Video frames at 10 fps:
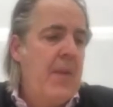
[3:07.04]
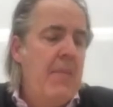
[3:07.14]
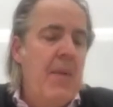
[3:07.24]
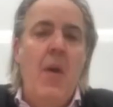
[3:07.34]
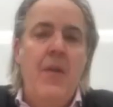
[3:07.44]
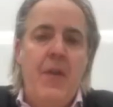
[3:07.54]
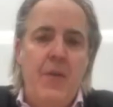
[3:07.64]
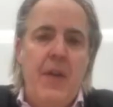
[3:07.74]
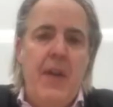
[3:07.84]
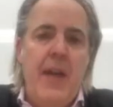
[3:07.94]
but also
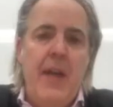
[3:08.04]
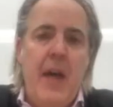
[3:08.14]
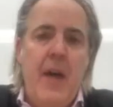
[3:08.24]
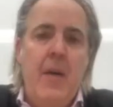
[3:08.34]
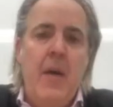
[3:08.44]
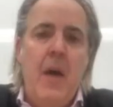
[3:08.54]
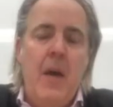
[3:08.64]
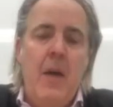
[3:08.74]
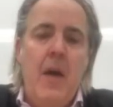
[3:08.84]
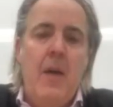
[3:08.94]
did a
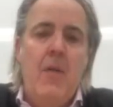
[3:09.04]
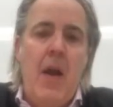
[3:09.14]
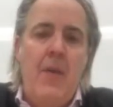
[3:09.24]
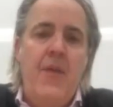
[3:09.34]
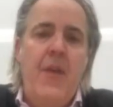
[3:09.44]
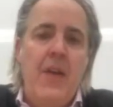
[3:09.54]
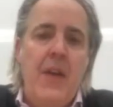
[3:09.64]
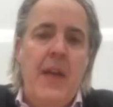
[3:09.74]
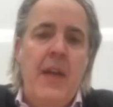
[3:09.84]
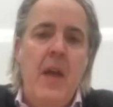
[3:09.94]

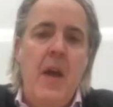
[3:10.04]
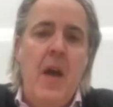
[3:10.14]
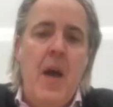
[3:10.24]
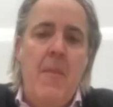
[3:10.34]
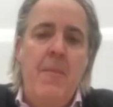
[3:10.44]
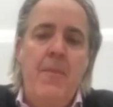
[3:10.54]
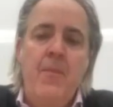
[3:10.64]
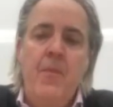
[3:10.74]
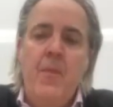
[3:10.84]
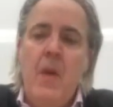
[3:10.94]
crowdfunding
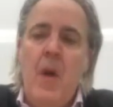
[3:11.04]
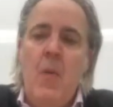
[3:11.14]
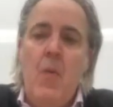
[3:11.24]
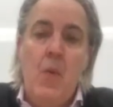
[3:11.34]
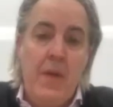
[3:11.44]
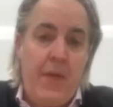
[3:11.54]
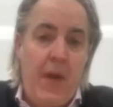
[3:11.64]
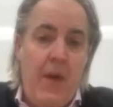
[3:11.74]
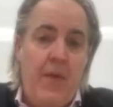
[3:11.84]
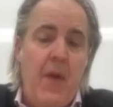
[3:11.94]
with
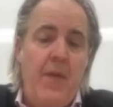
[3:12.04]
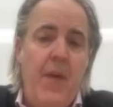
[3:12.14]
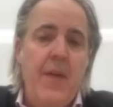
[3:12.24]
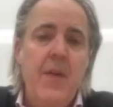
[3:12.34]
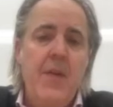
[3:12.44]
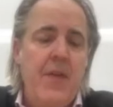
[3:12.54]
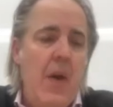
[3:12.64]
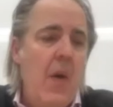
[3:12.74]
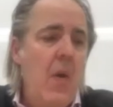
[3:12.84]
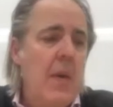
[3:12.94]
front funders,
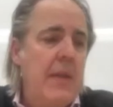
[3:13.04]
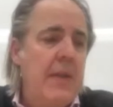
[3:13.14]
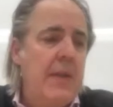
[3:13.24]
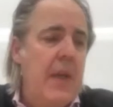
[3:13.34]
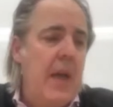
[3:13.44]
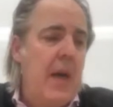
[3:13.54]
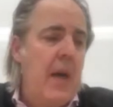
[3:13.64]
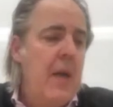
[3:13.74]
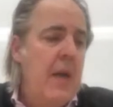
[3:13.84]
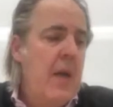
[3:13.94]
and,
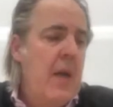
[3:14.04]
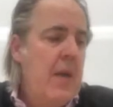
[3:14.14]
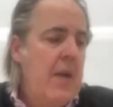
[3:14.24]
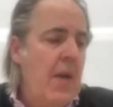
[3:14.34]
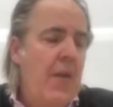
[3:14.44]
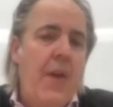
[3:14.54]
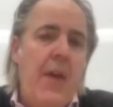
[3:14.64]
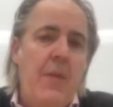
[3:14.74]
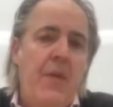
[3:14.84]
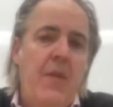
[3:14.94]
thought
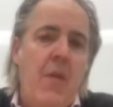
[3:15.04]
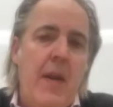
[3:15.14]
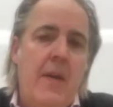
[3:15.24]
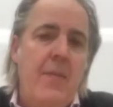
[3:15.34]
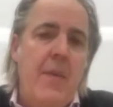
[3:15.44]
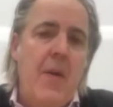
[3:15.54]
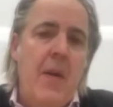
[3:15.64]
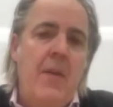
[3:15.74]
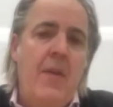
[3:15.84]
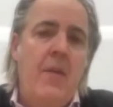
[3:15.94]
that was a great
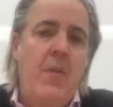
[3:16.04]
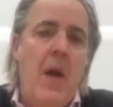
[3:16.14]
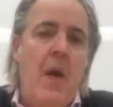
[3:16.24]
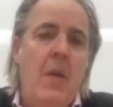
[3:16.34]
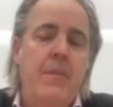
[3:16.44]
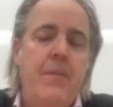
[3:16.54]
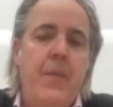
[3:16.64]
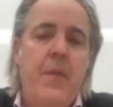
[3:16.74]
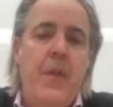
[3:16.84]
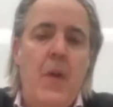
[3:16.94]
experience as well.
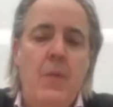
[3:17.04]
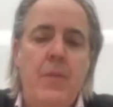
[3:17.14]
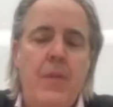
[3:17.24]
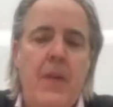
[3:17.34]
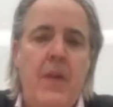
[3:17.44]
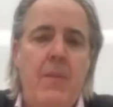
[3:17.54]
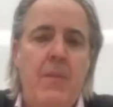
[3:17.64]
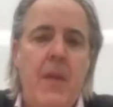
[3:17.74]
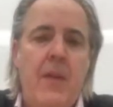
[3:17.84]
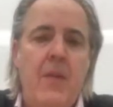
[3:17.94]
So that's
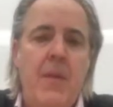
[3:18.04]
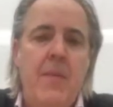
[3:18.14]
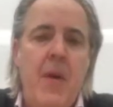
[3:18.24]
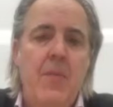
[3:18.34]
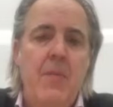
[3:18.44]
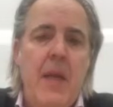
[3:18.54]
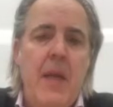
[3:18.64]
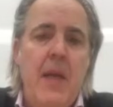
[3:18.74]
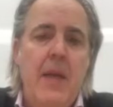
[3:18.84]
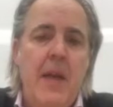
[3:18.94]
a bit about
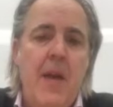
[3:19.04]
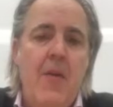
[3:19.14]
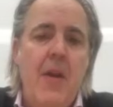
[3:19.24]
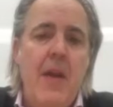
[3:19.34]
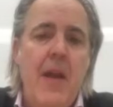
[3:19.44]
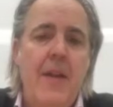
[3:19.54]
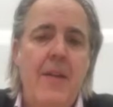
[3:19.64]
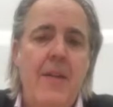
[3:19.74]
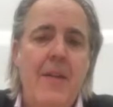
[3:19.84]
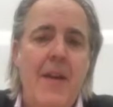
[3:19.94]
me and Carey
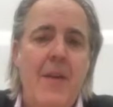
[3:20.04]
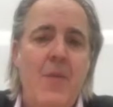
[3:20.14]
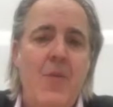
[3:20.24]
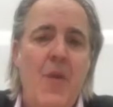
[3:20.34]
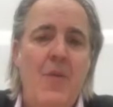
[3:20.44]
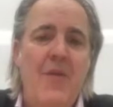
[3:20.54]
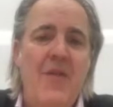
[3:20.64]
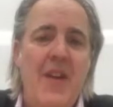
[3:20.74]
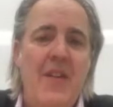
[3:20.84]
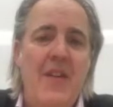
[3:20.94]
and what we've
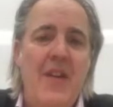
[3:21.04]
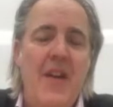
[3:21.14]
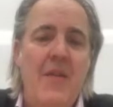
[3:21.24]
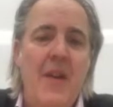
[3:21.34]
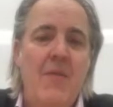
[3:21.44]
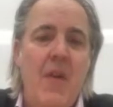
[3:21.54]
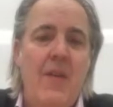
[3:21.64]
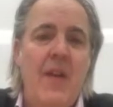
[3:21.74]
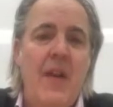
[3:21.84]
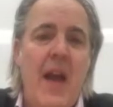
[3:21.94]
done in
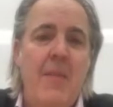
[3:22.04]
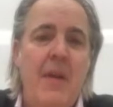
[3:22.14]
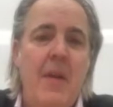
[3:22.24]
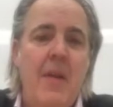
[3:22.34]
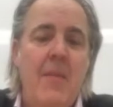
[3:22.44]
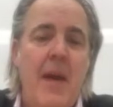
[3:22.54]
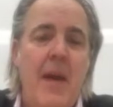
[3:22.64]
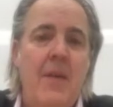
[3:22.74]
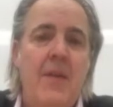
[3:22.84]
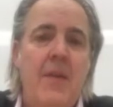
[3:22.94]
raising capital in the
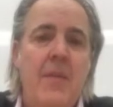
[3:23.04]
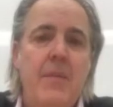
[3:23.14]
past.